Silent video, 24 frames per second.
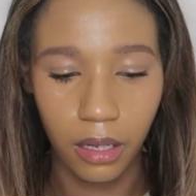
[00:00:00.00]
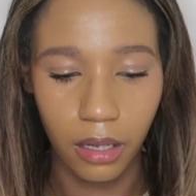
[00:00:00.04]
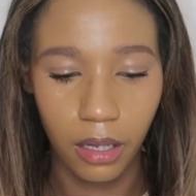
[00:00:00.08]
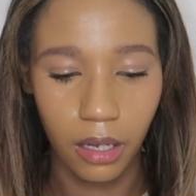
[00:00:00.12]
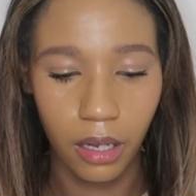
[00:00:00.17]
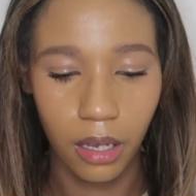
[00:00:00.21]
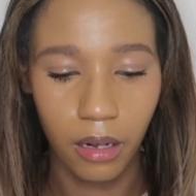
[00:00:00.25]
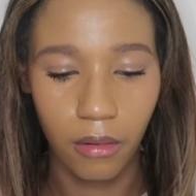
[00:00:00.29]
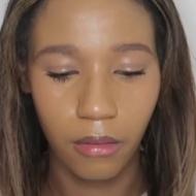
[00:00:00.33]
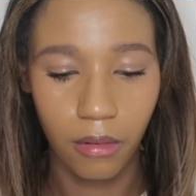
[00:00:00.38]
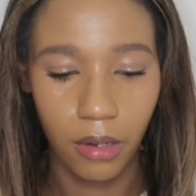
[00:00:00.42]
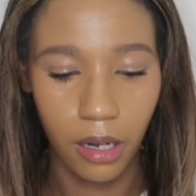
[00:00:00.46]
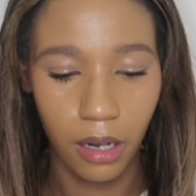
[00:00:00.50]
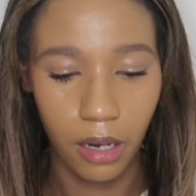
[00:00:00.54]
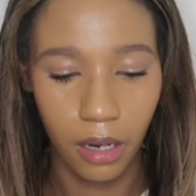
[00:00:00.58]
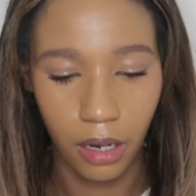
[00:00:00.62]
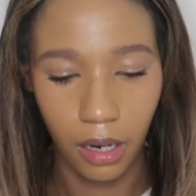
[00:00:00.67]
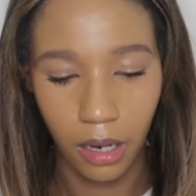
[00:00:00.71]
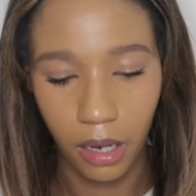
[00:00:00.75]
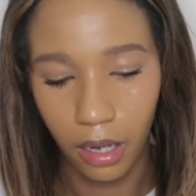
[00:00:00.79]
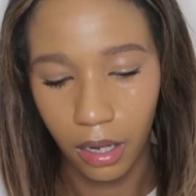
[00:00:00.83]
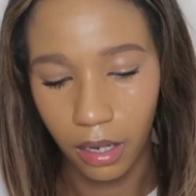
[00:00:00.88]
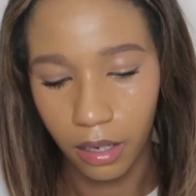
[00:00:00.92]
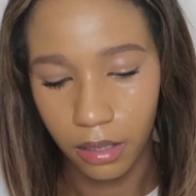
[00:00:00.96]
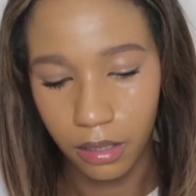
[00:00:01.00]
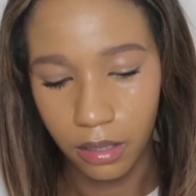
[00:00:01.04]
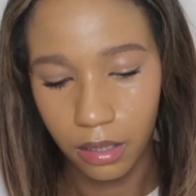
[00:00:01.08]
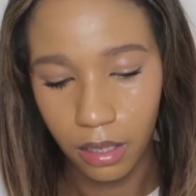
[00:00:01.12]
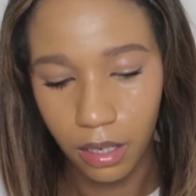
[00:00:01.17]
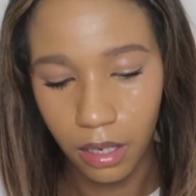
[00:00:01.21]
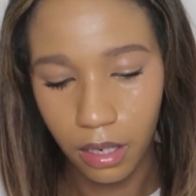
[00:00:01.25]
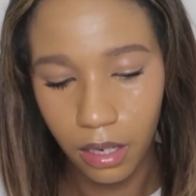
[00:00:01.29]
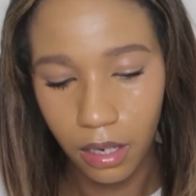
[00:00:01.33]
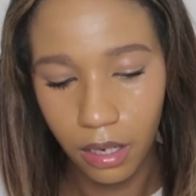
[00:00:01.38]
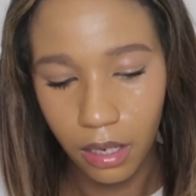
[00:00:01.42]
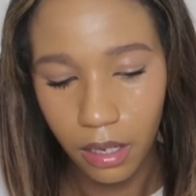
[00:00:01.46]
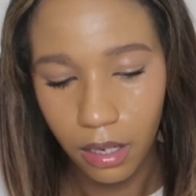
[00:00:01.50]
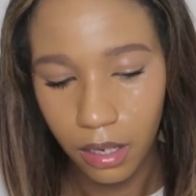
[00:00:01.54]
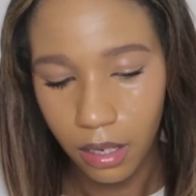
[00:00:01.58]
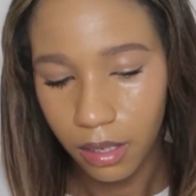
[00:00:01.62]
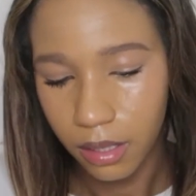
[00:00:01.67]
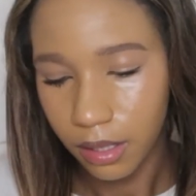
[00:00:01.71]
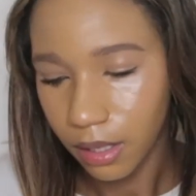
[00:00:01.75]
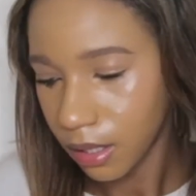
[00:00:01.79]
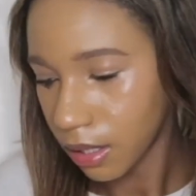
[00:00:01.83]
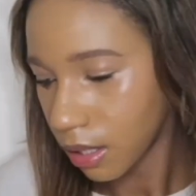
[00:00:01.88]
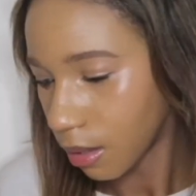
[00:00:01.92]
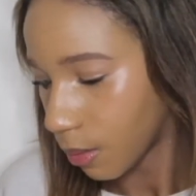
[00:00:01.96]
Like I don't need it, and
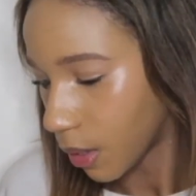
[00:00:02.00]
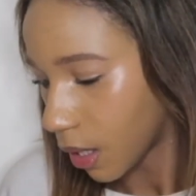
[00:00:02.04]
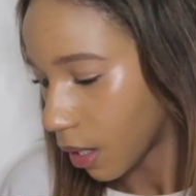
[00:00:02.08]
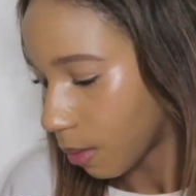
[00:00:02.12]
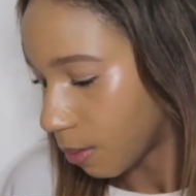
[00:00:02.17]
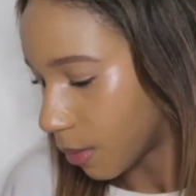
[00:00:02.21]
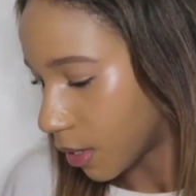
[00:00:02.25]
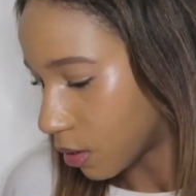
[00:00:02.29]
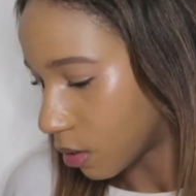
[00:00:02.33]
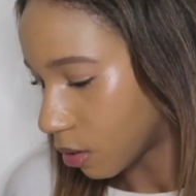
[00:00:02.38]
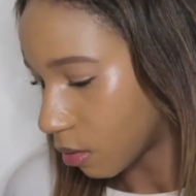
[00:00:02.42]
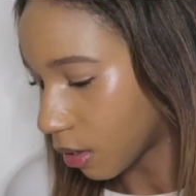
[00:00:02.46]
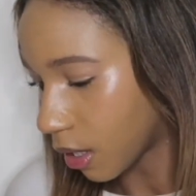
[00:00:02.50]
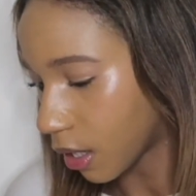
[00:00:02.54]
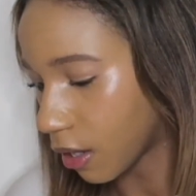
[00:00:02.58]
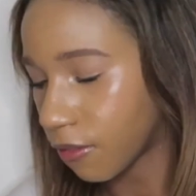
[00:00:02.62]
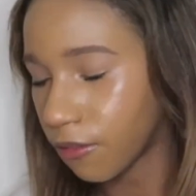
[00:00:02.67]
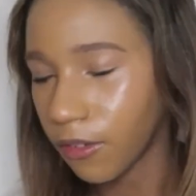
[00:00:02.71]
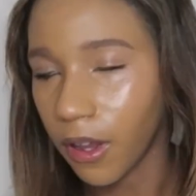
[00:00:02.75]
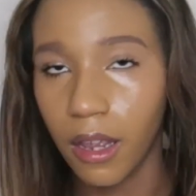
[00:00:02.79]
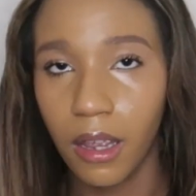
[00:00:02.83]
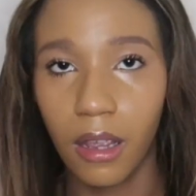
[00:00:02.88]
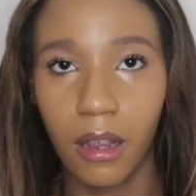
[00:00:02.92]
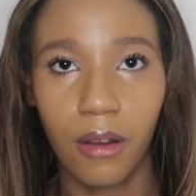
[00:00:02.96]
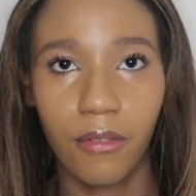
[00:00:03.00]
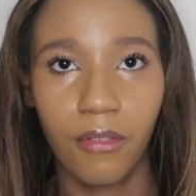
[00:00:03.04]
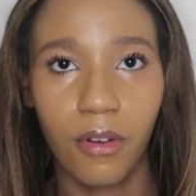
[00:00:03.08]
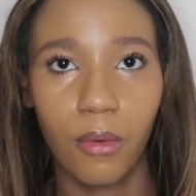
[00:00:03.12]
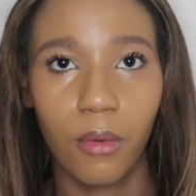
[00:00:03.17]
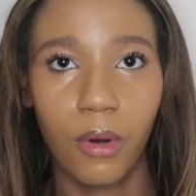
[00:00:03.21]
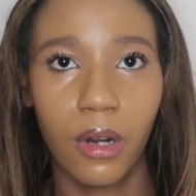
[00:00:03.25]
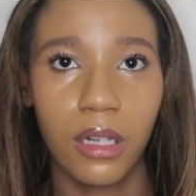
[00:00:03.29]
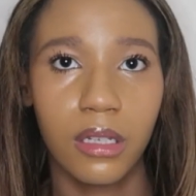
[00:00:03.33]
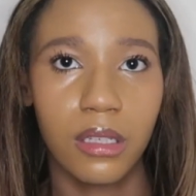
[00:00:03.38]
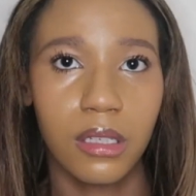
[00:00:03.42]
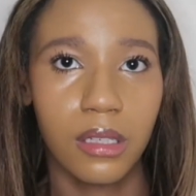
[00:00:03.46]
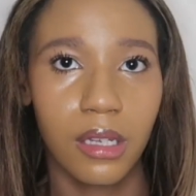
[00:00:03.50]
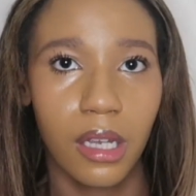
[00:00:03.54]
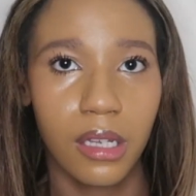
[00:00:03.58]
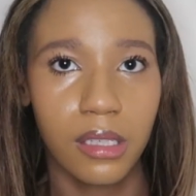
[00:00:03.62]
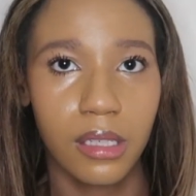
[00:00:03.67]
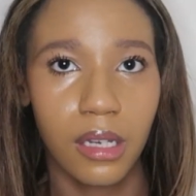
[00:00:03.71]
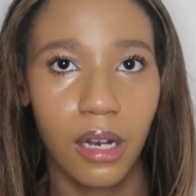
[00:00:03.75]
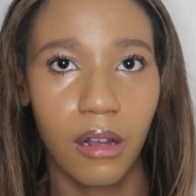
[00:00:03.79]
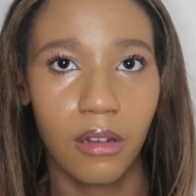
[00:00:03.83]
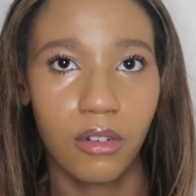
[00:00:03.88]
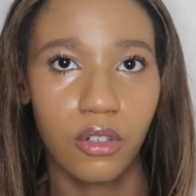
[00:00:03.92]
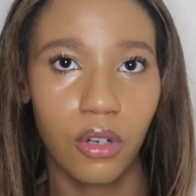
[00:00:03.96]
it's not something I'm into. Like if I ever wanted to test
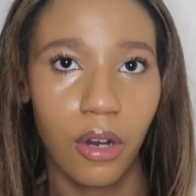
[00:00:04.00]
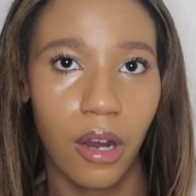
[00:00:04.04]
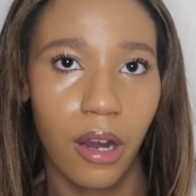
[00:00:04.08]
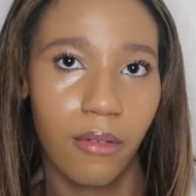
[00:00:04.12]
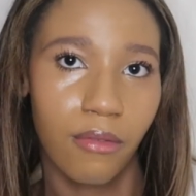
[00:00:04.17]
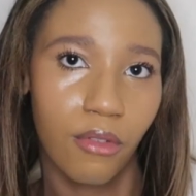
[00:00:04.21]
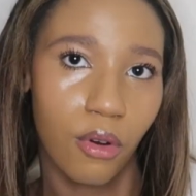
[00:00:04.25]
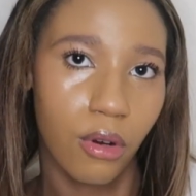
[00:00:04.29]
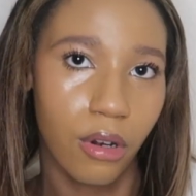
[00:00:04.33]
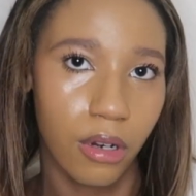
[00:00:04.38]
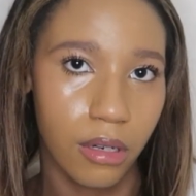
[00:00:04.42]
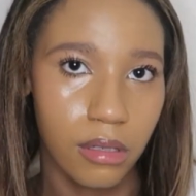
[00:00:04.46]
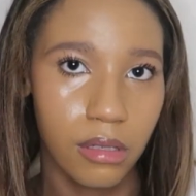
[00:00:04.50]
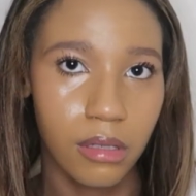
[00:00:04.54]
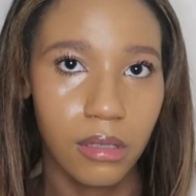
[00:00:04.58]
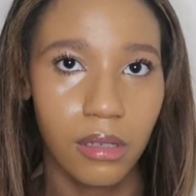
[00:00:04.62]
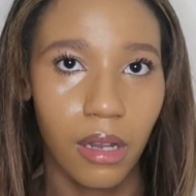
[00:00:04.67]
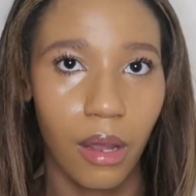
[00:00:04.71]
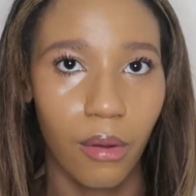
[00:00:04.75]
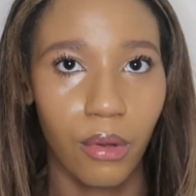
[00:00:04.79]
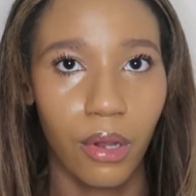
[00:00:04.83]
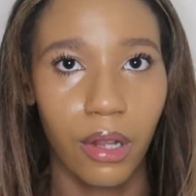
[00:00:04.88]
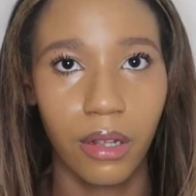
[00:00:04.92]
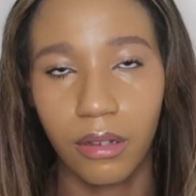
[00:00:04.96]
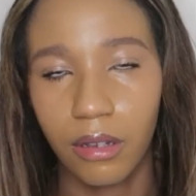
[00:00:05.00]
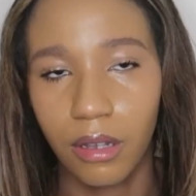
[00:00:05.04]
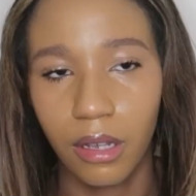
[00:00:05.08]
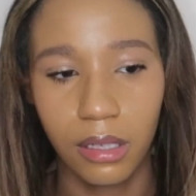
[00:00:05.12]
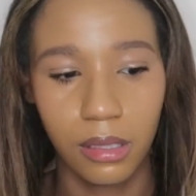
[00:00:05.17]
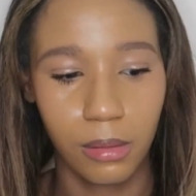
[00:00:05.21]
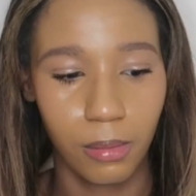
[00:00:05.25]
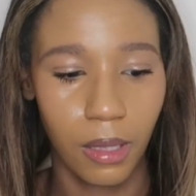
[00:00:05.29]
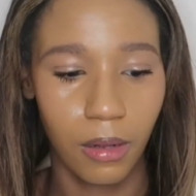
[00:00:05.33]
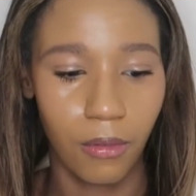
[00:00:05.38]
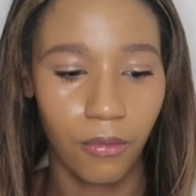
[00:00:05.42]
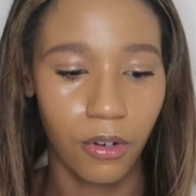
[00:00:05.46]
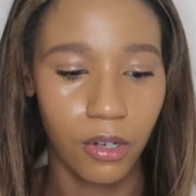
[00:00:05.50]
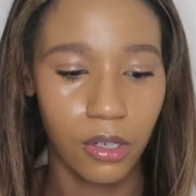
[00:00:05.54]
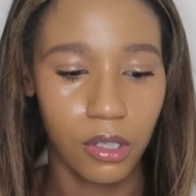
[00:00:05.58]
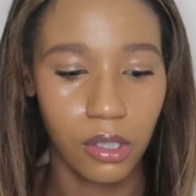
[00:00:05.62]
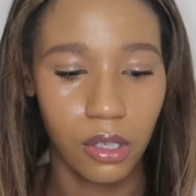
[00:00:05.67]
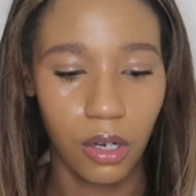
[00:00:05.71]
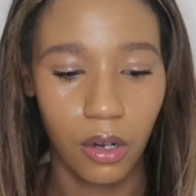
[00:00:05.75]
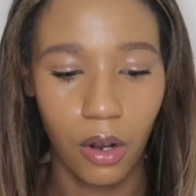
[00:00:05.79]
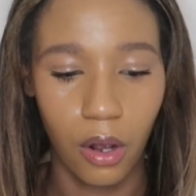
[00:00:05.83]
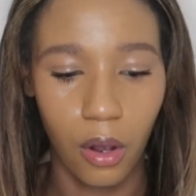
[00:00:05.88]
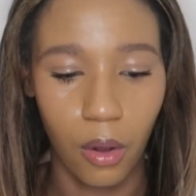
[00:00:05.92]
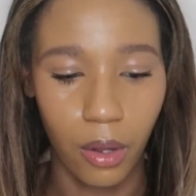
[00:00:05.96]
it out and try, of course I would let you guys be the first
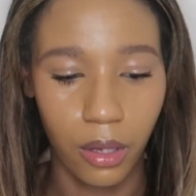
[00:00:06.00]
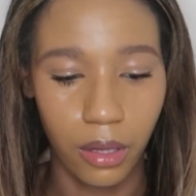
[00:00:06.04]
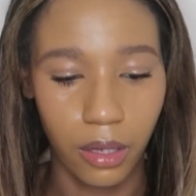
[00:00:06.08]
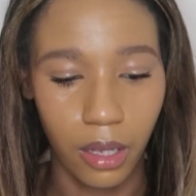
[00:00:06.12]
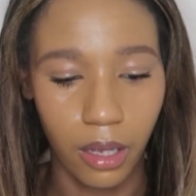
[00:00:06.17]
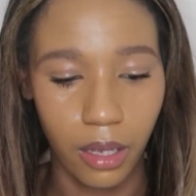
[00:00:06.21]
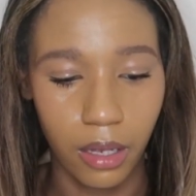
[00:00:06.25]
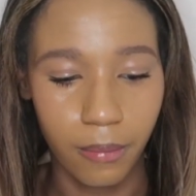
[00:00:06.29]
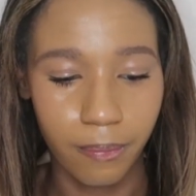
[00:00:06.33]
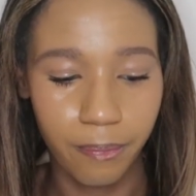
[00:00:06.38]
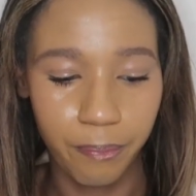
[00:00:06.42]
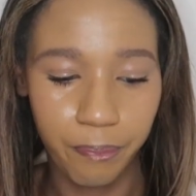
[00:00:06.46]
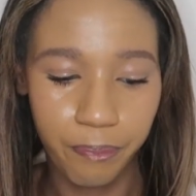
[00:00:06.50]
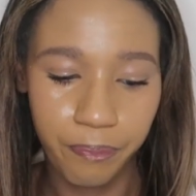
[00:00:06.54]
to know and like